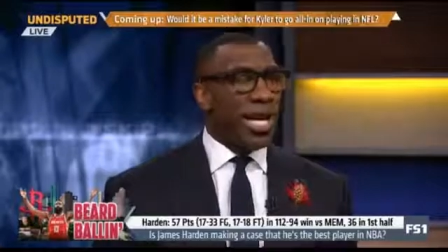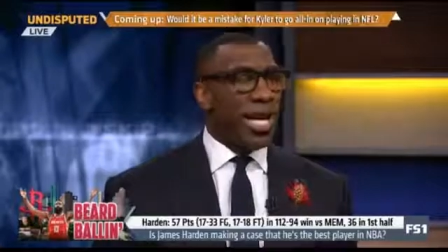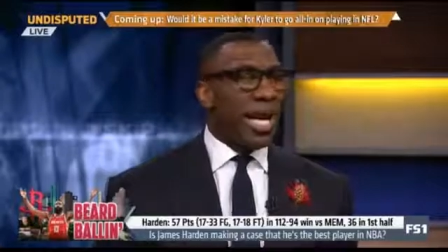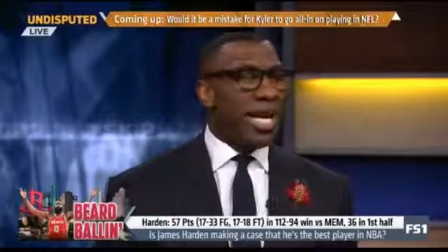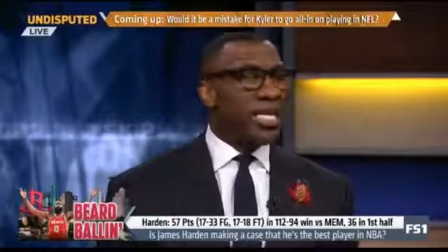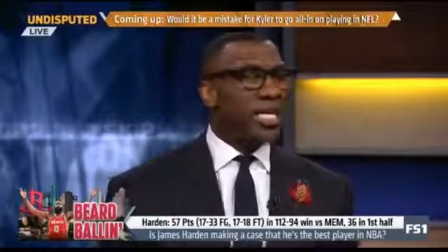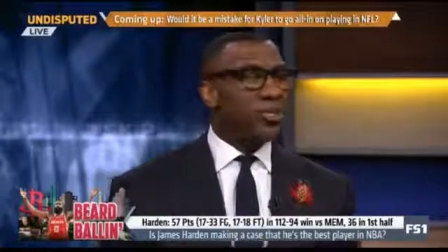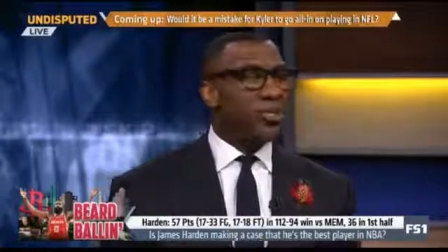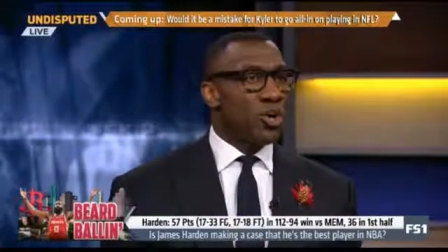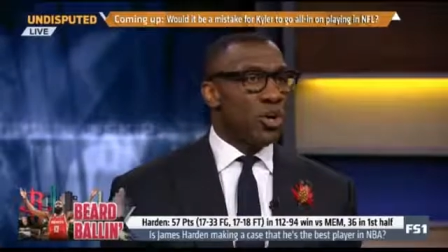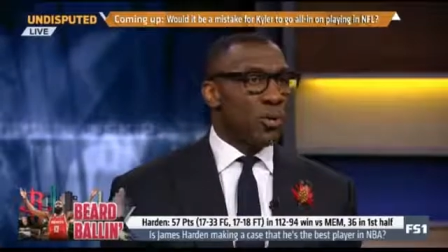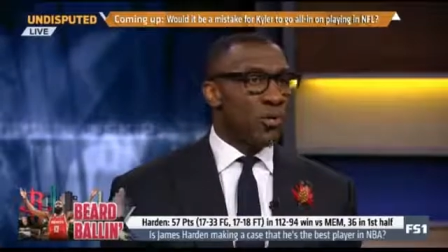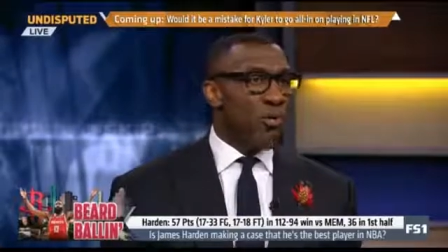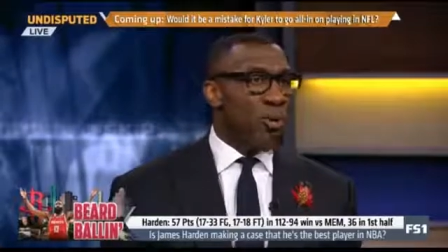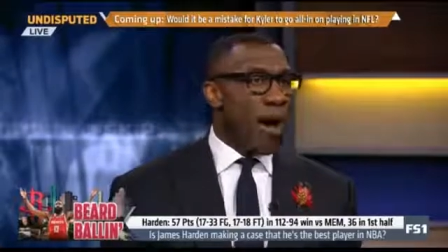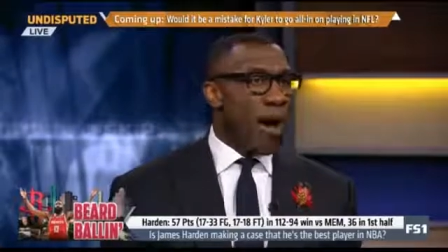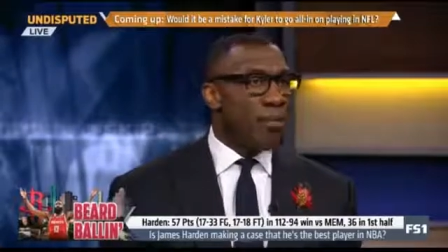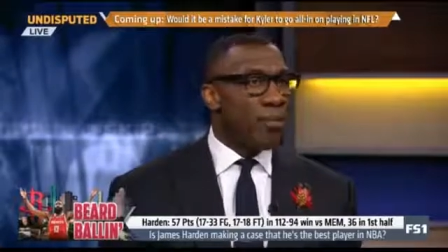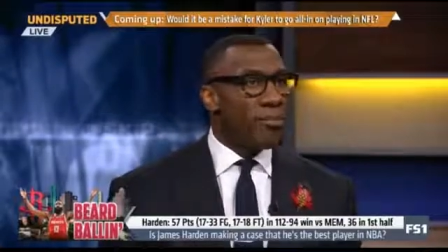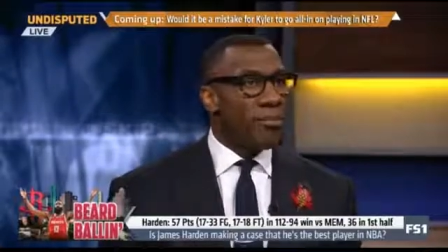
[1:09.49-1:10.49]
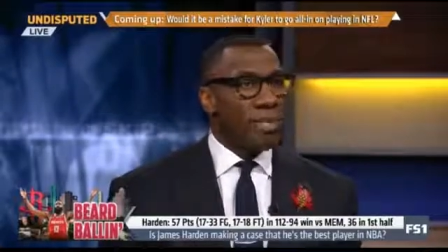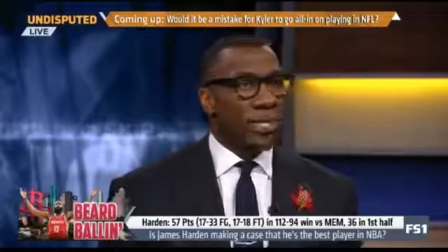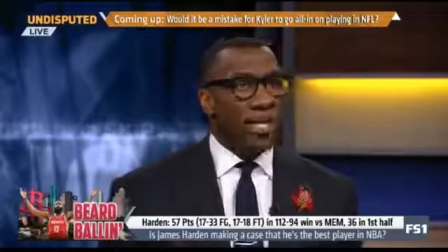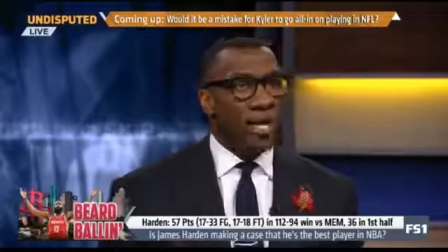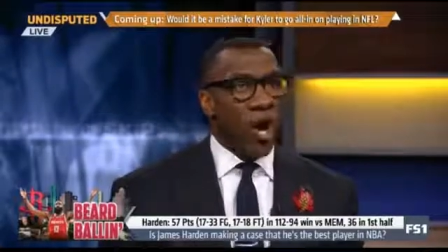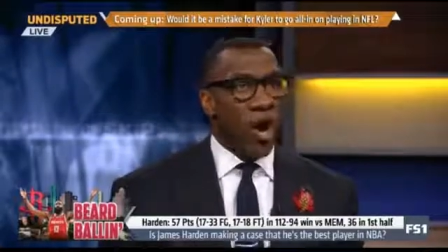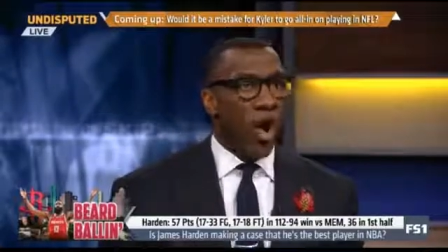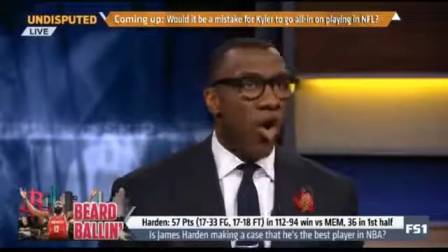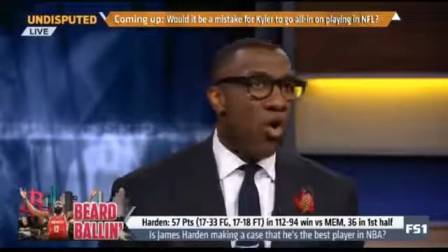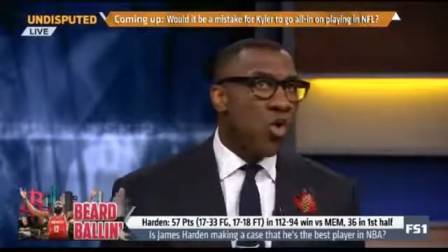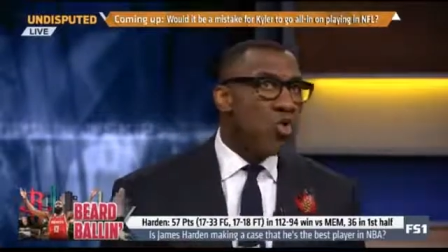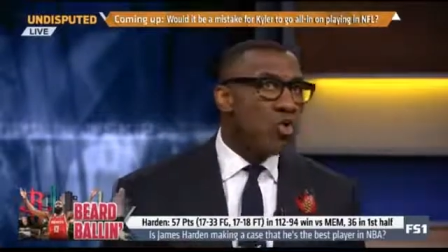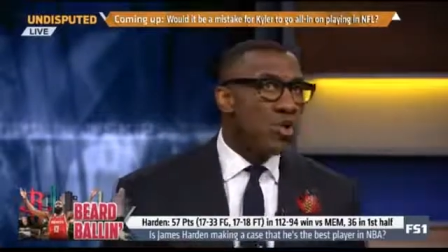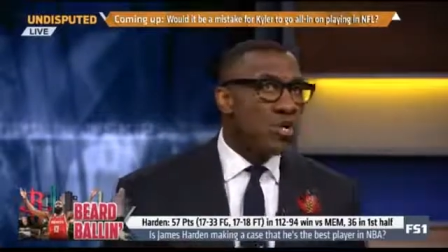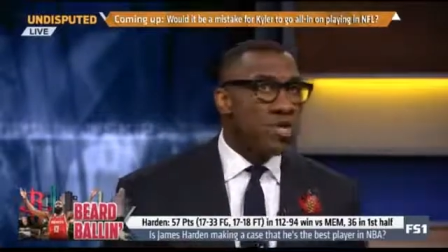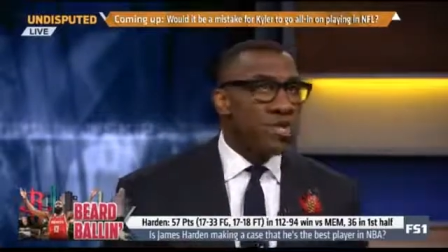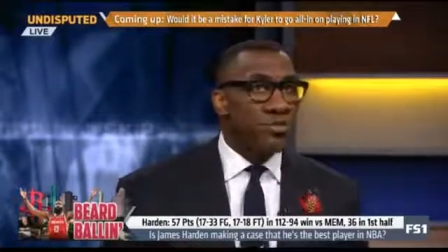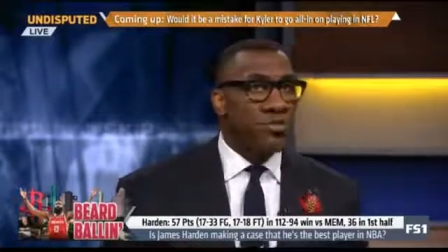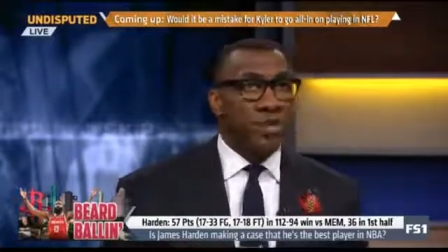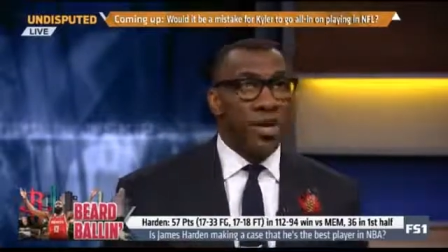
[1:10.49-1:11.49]
and he's going to probably go
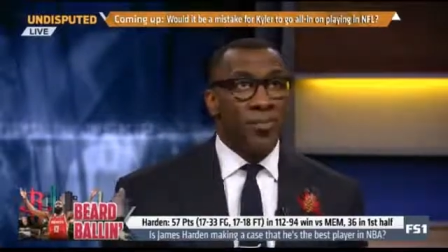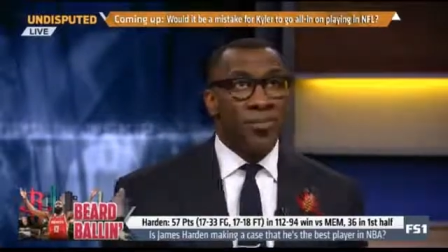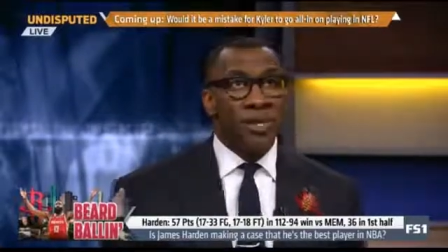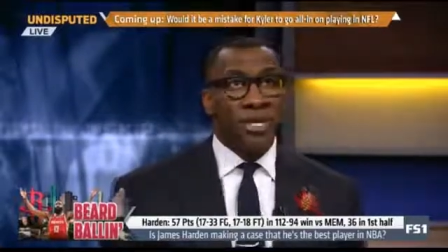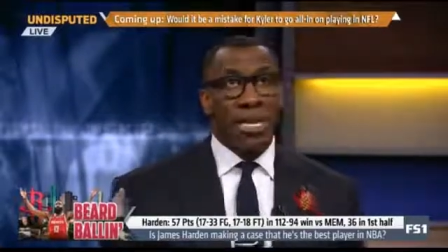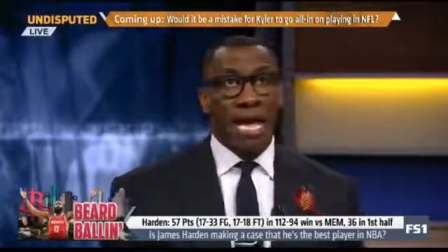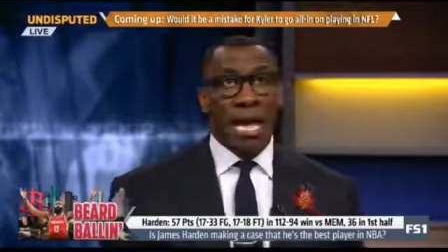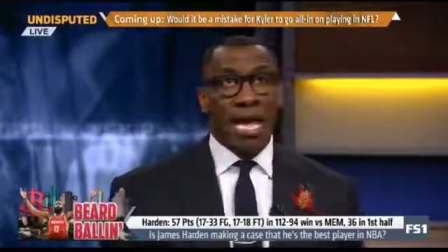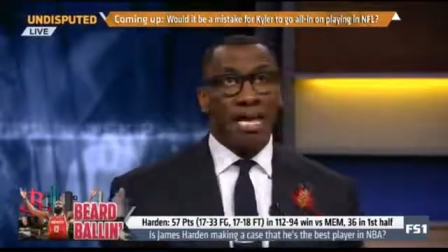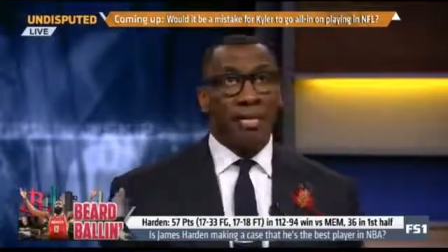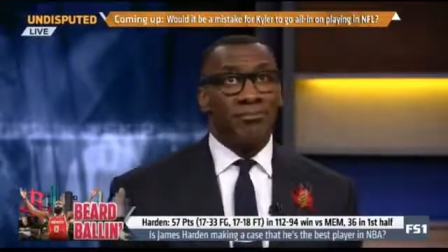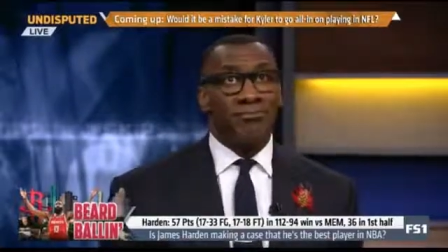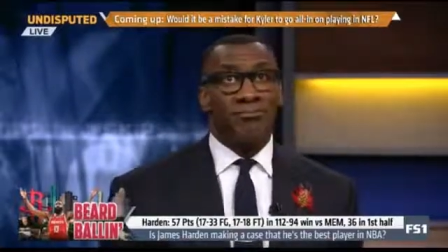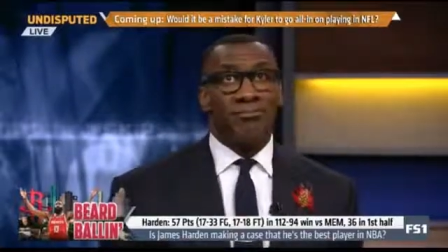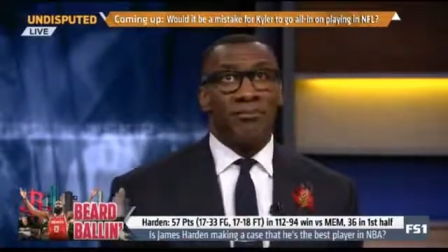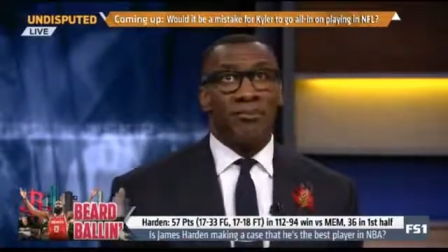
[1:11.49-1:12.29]
something like